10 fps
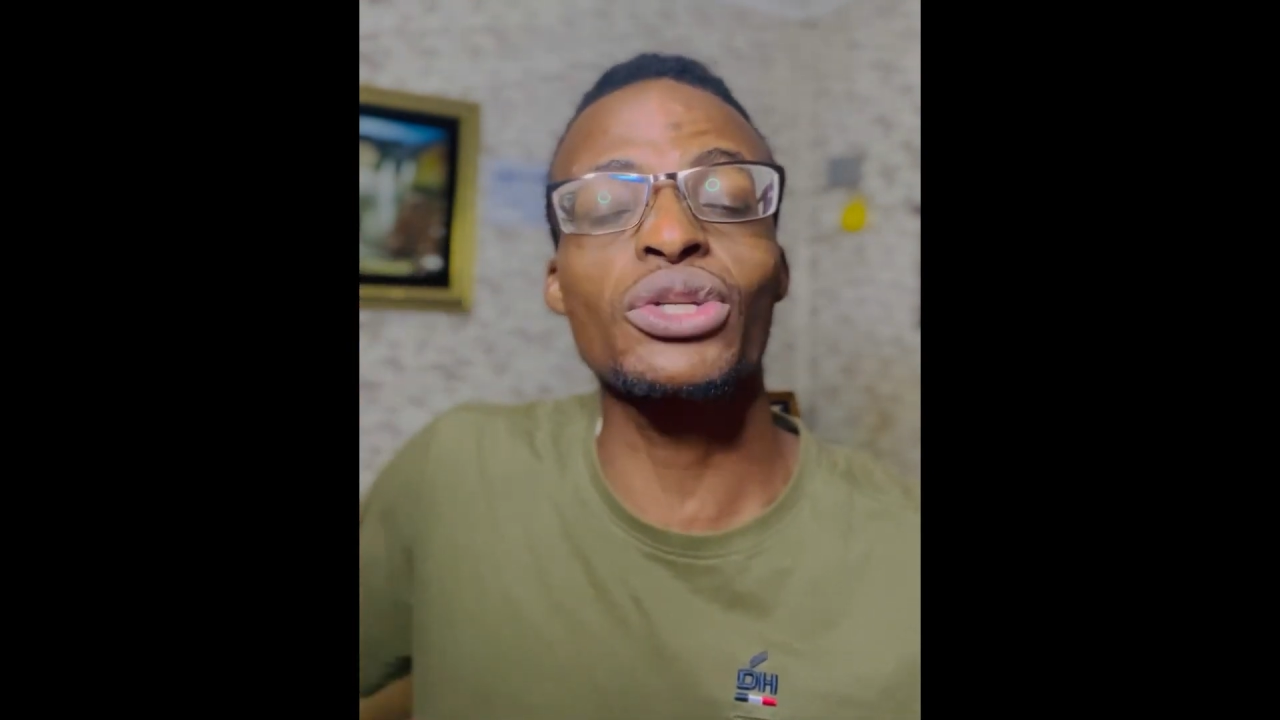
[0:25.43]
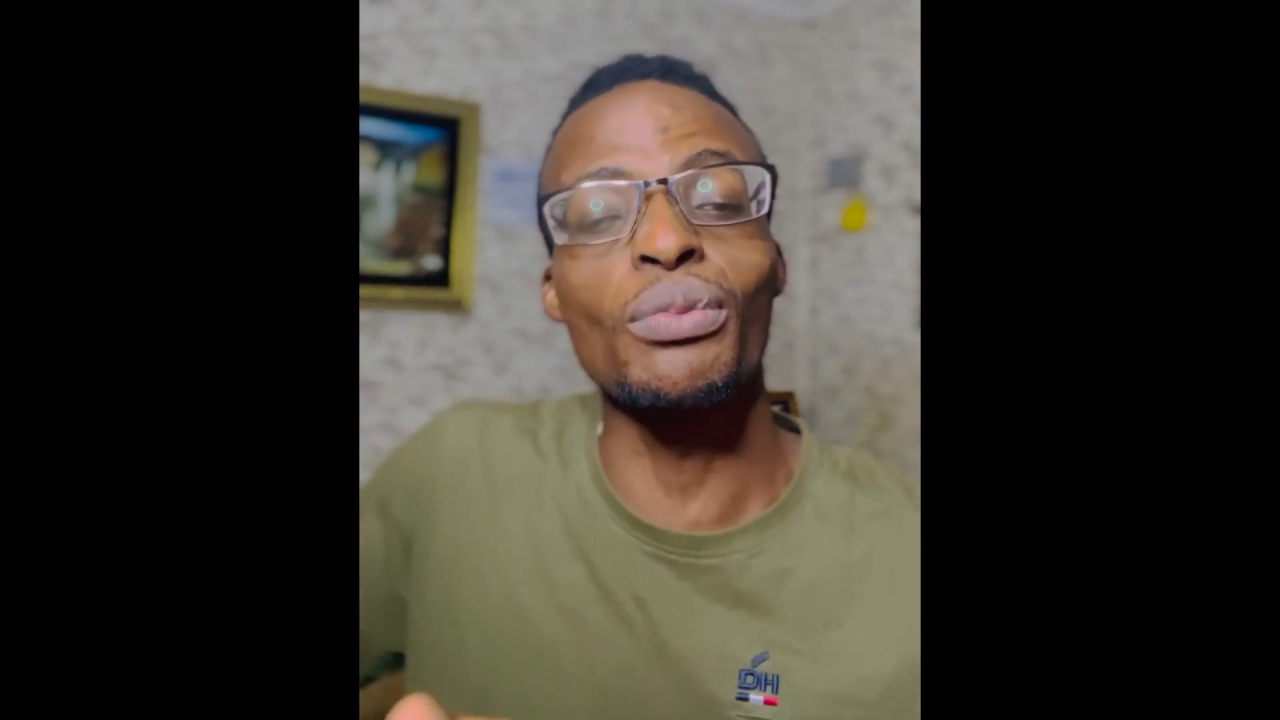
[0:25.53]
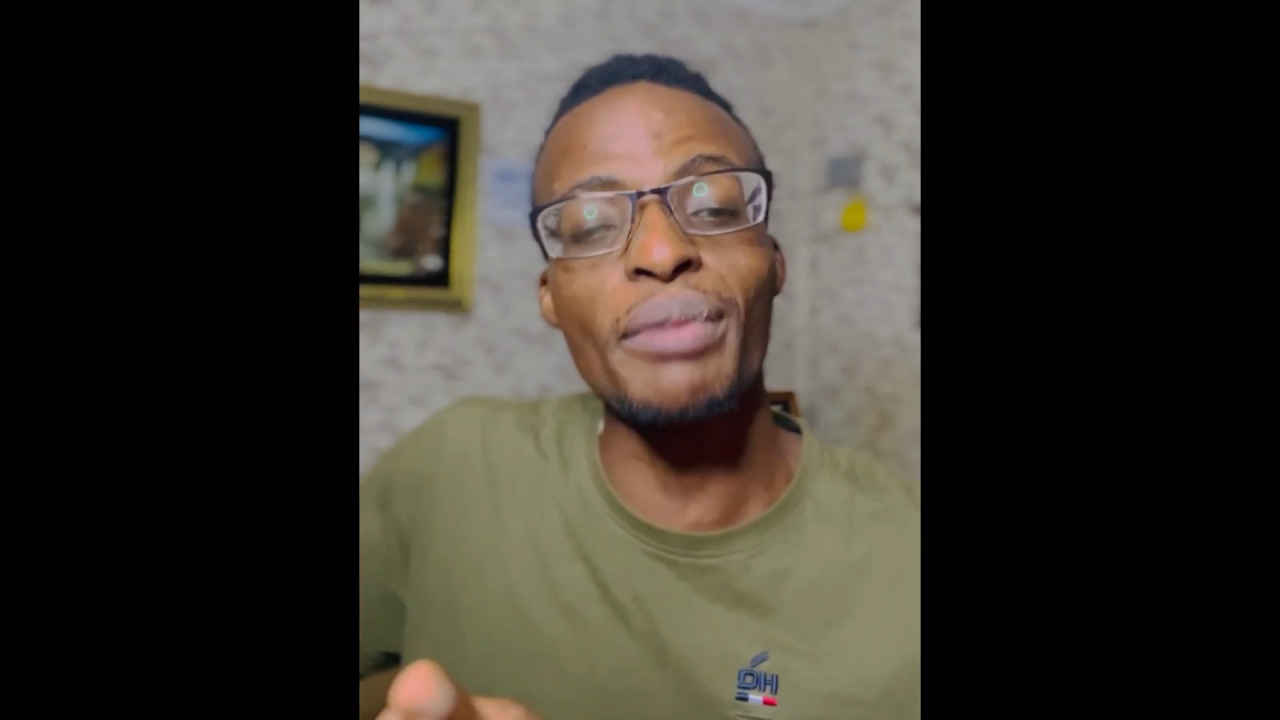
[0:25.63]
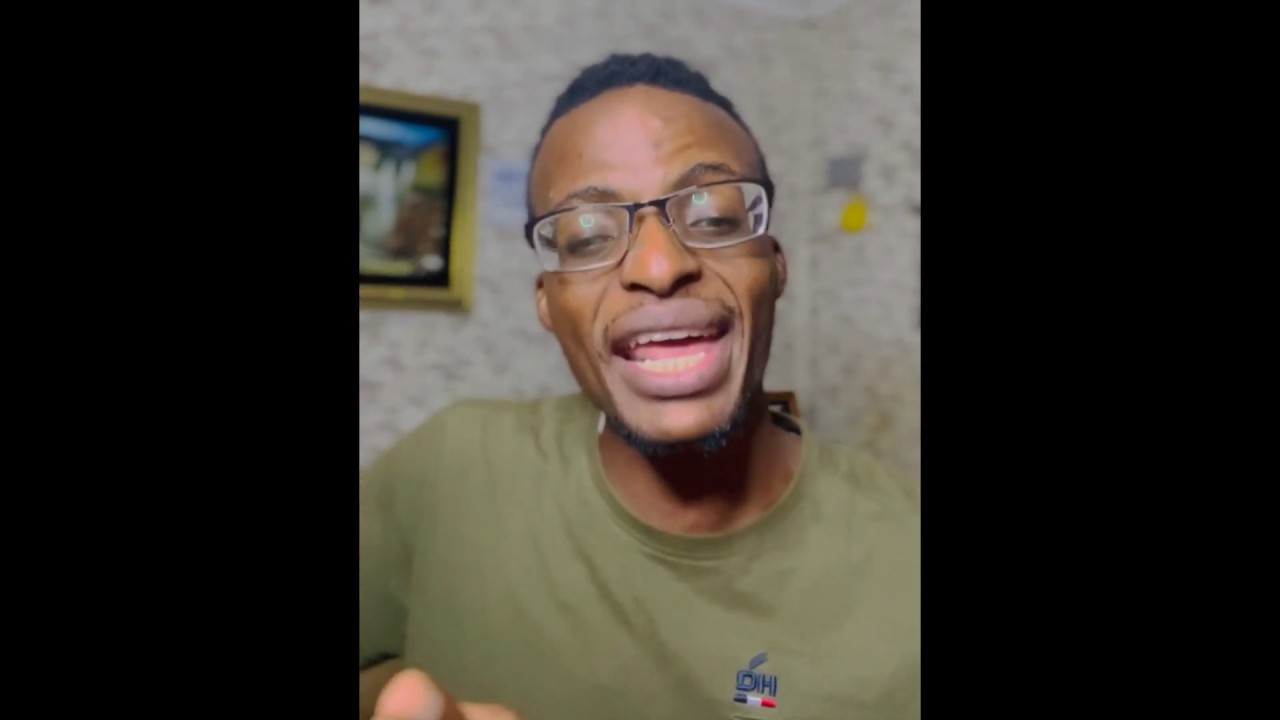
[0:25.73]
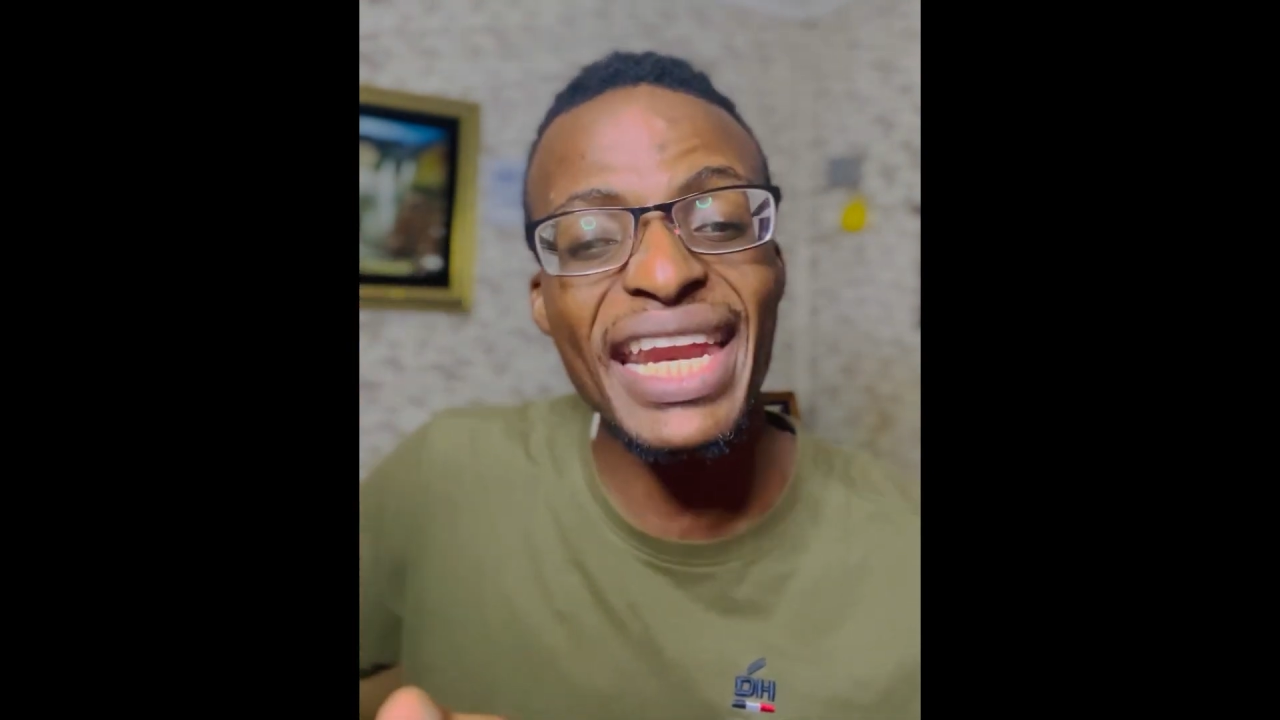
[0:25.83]
to
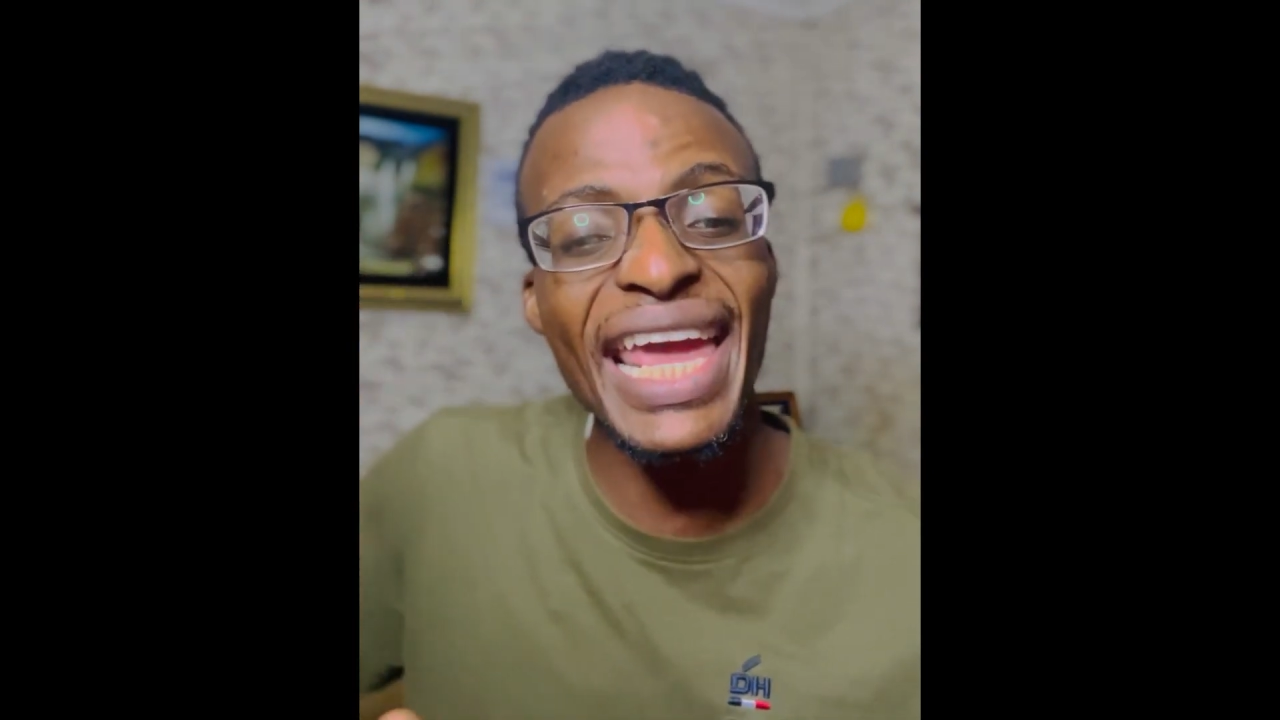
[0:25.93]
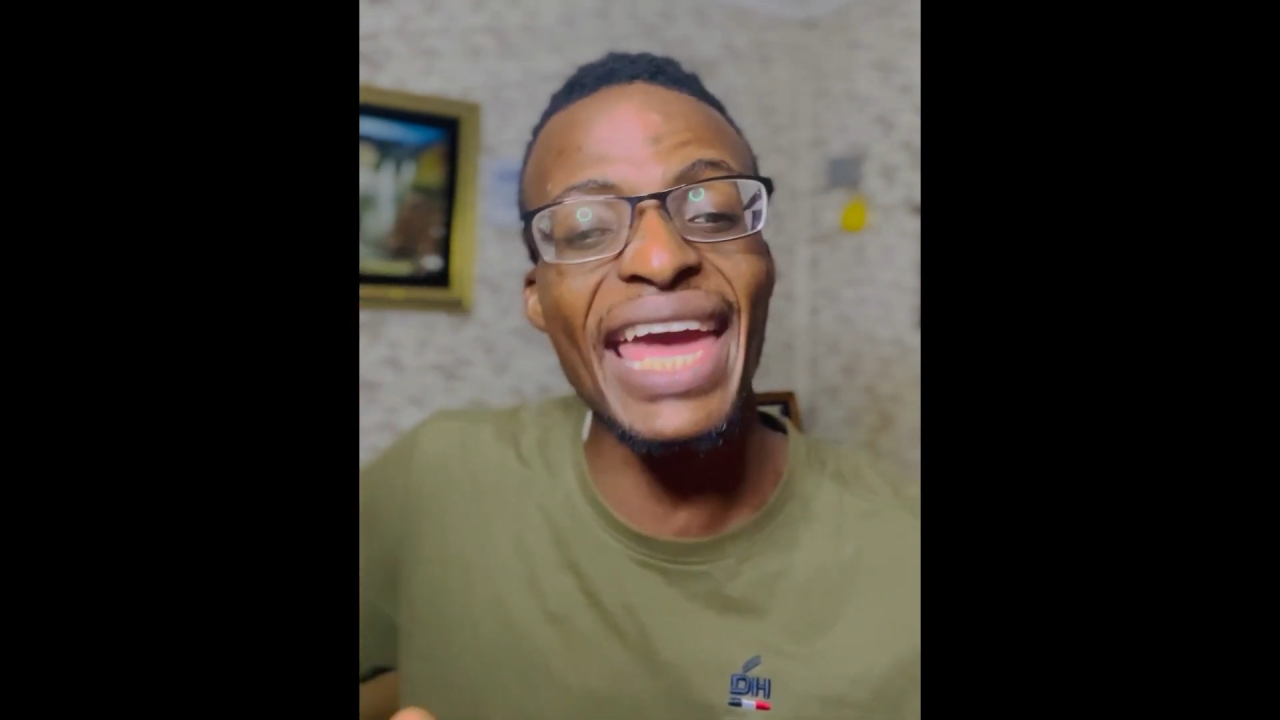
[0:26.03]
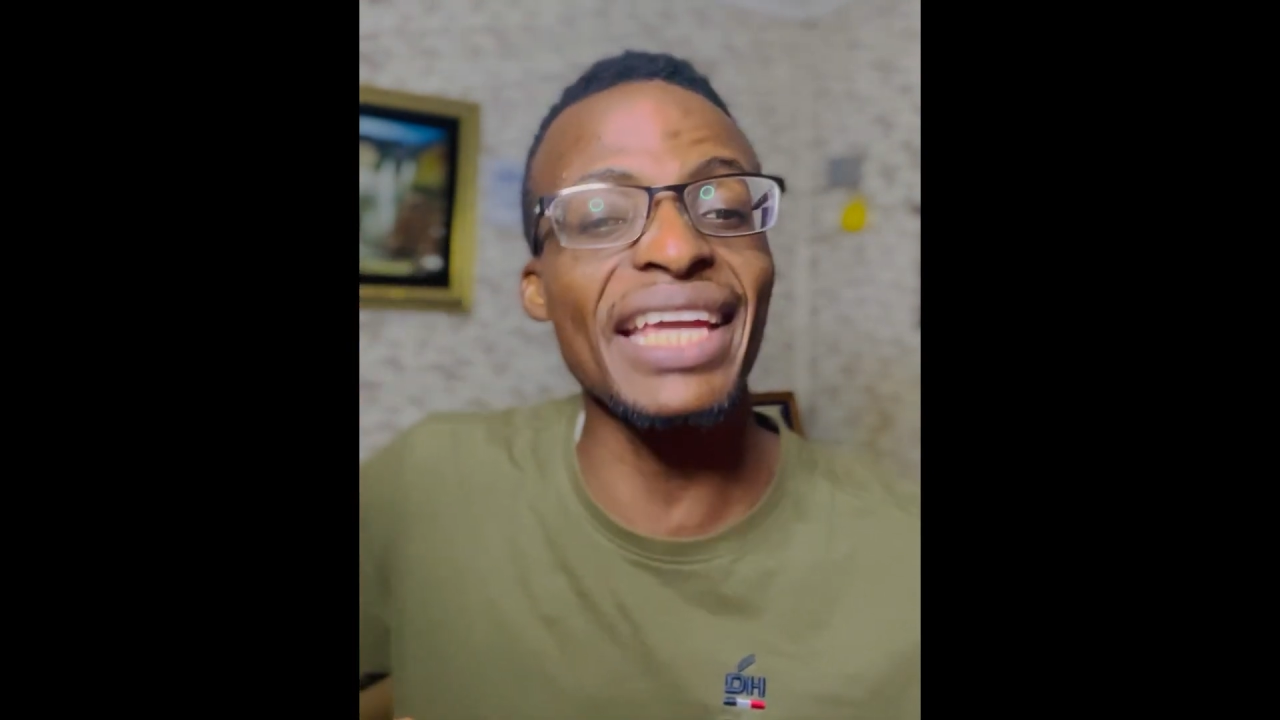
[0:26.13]
marry her